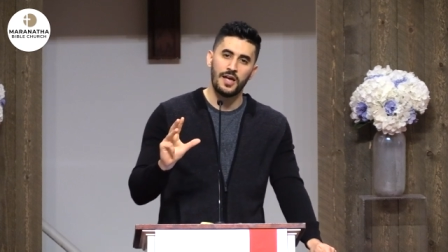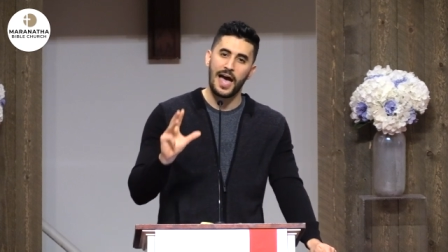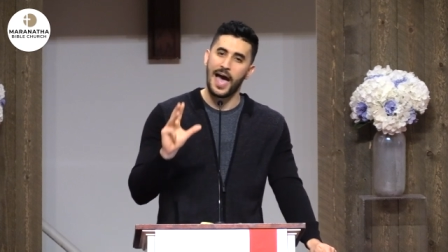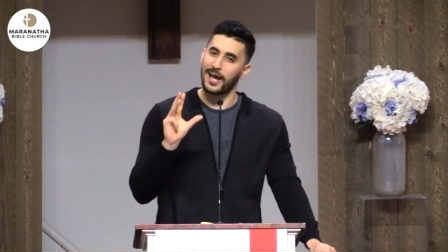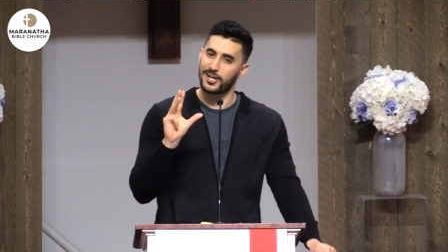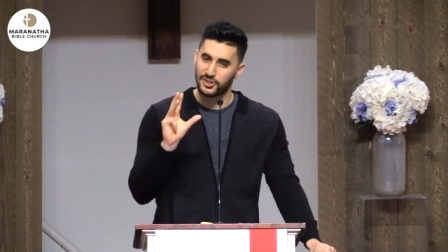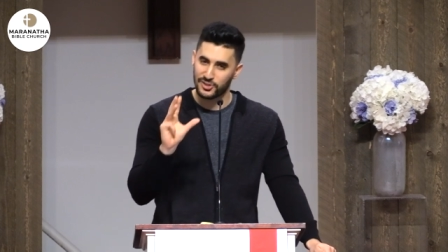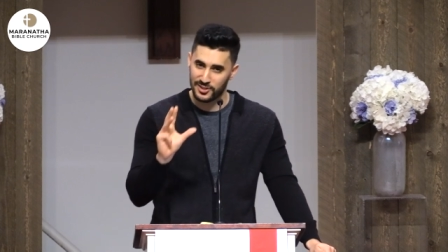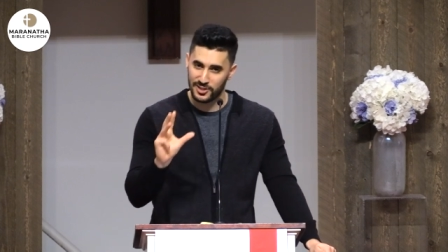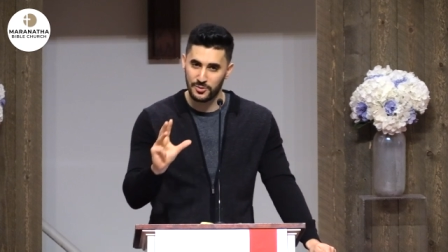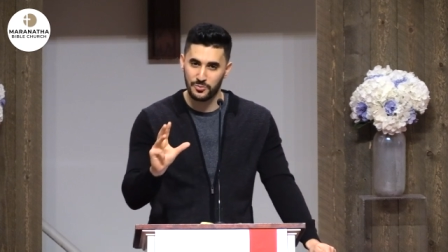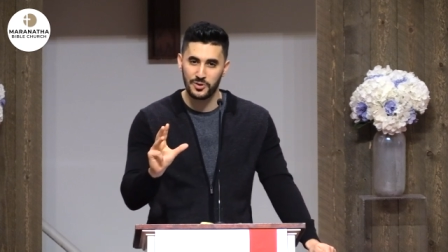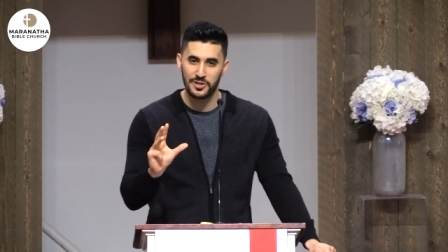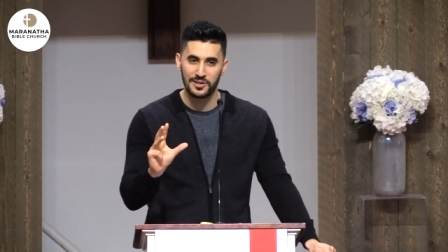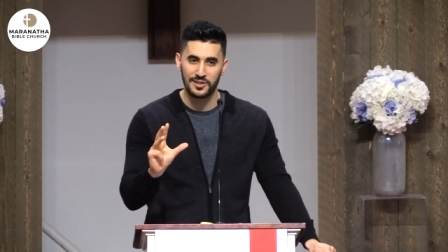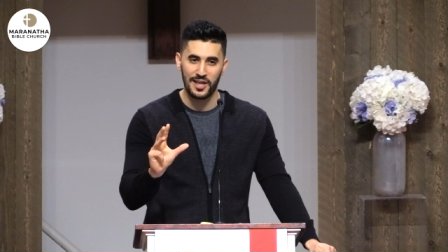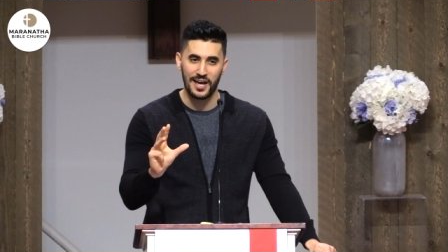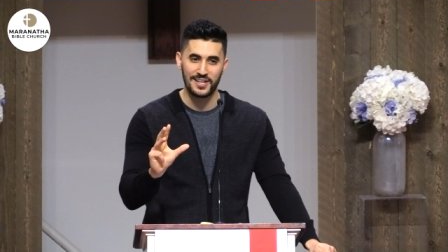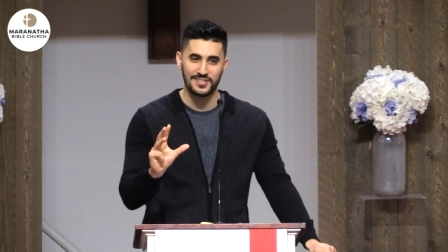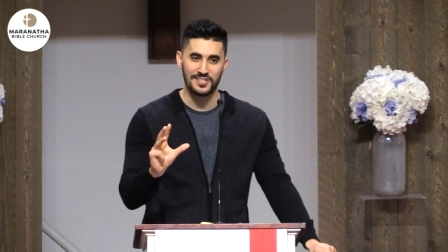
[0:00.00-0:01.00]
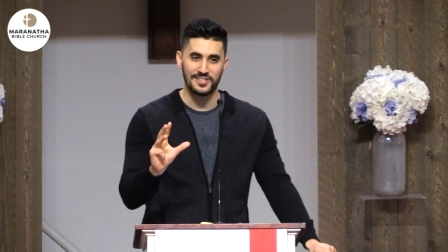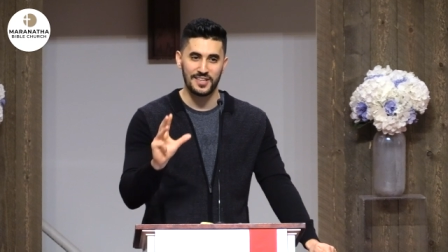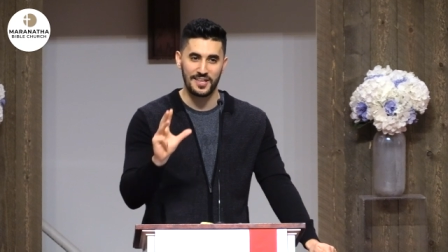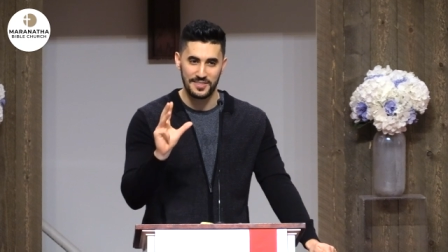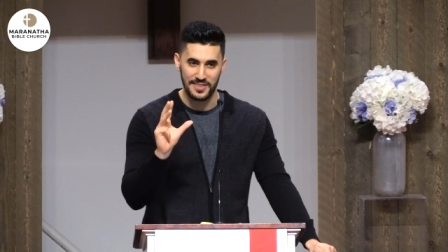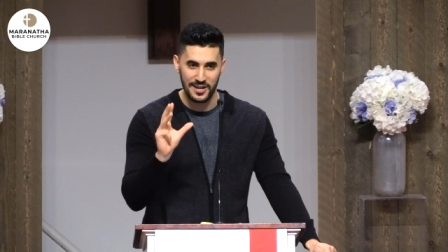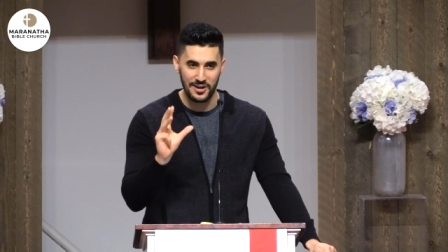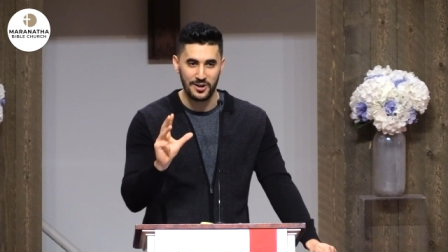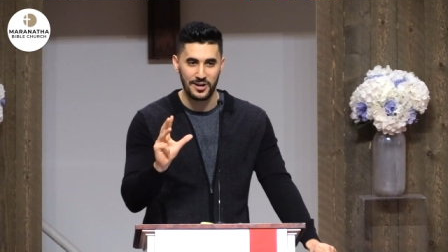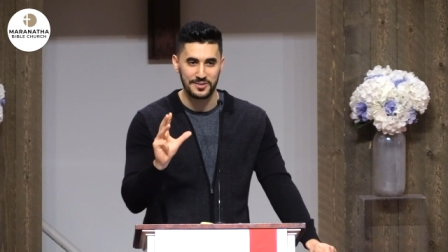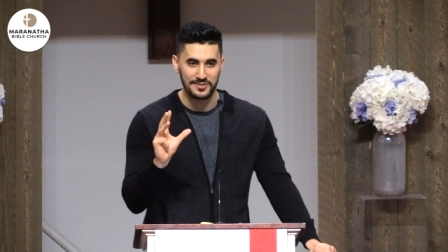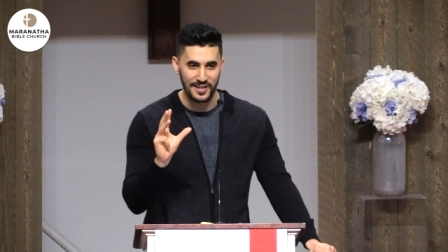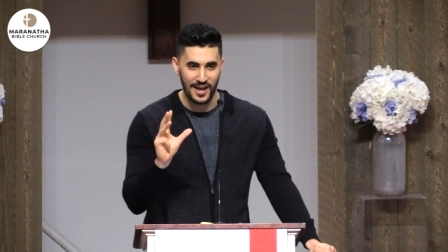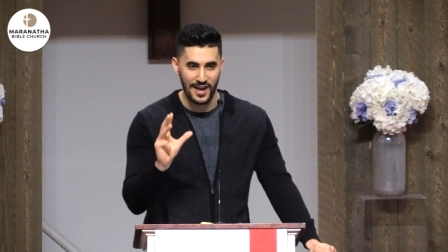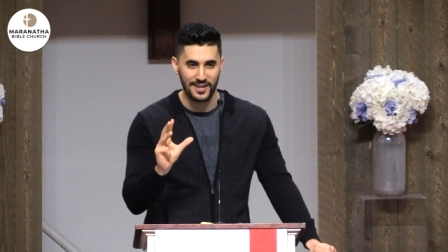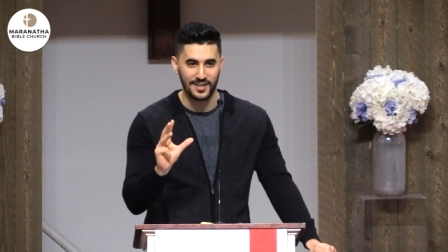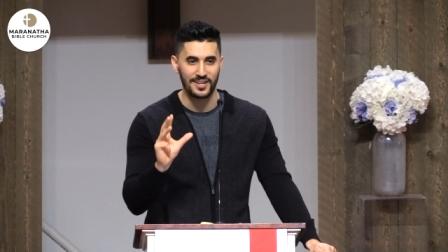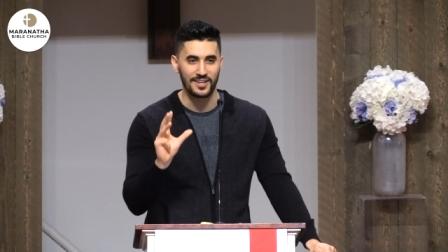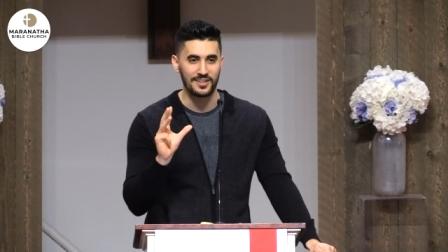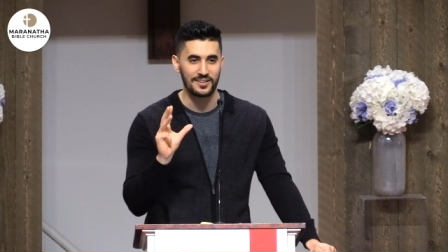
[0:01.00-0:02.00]
actually realizing that they are
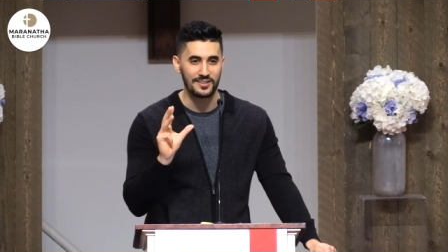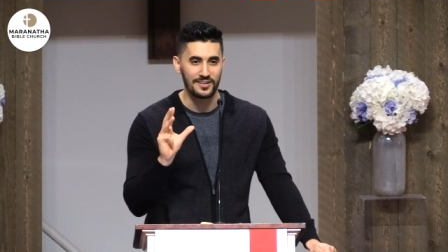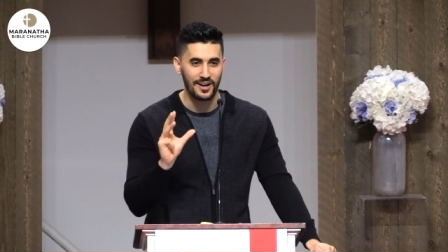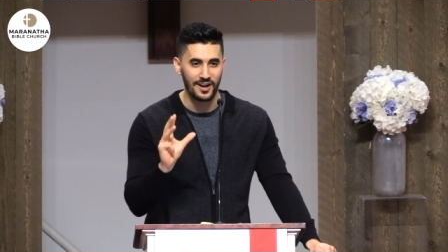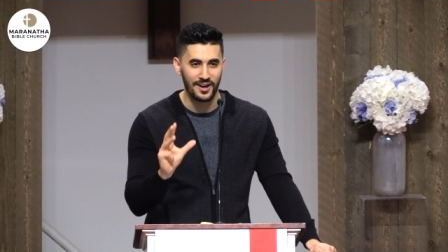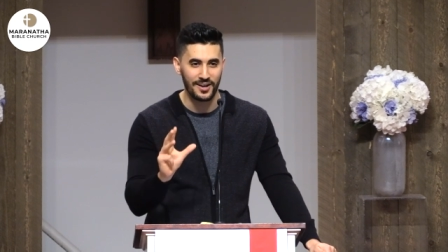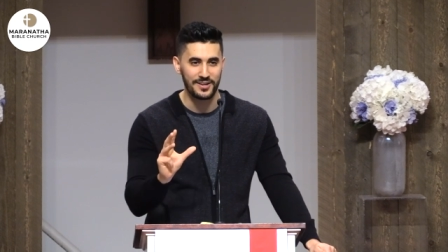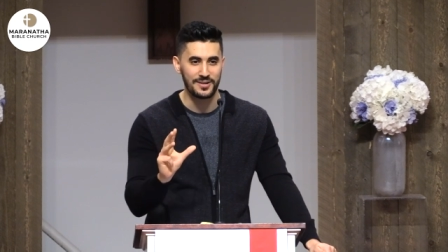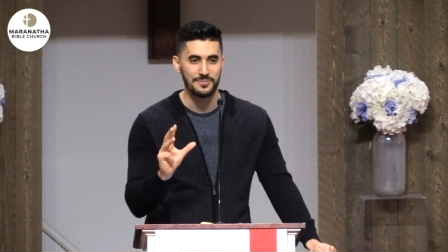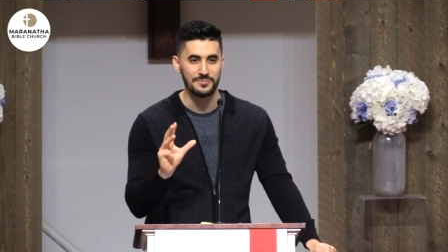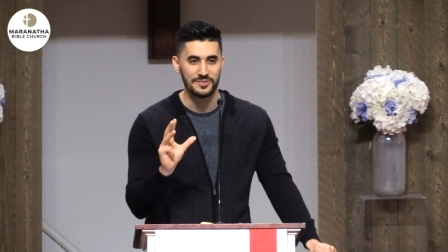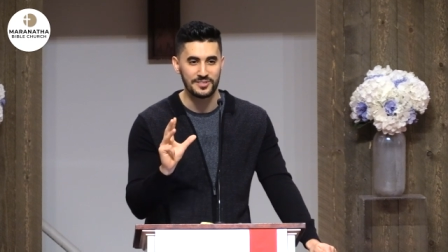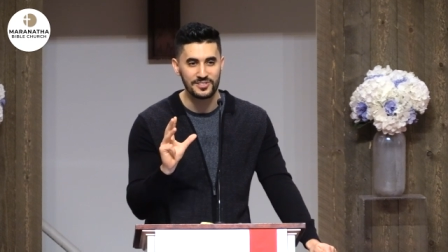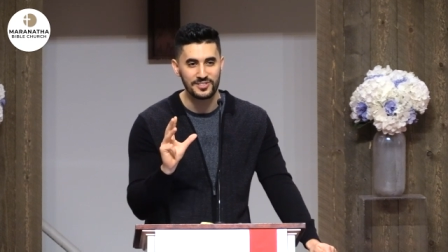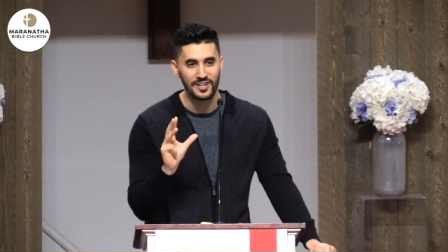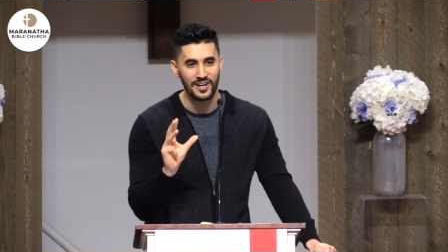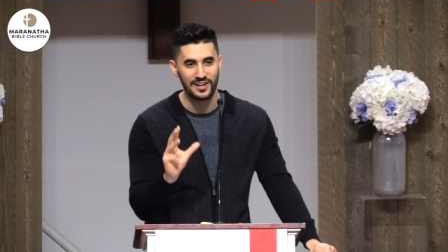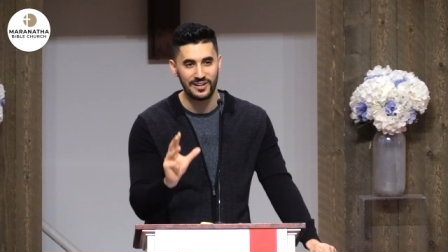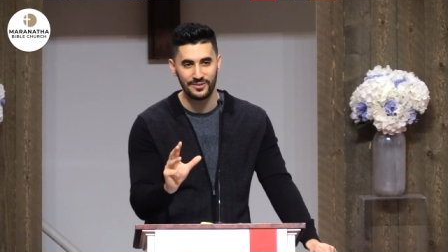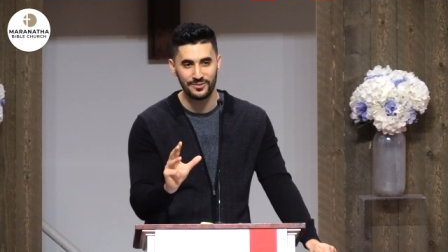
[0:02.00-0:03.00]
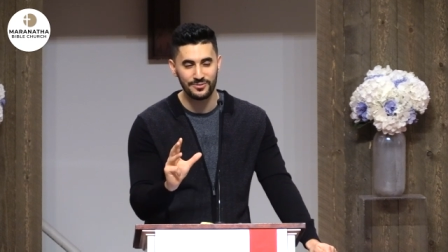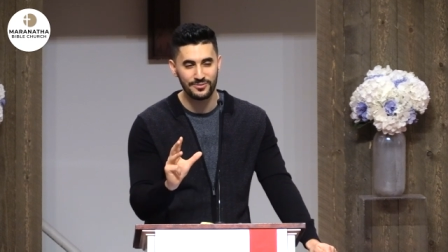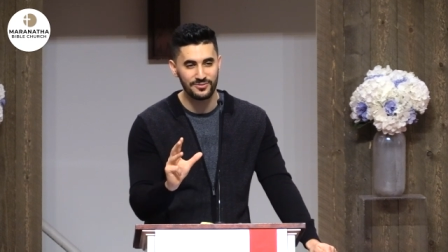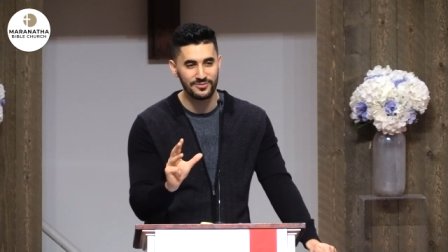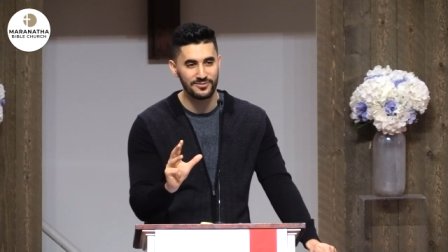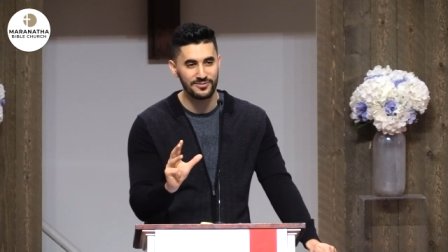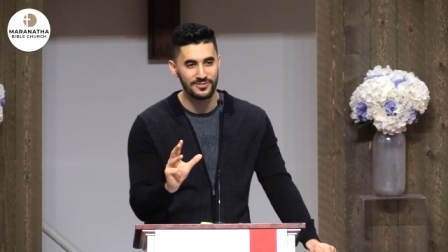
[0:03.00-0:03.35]
attacking God Himself.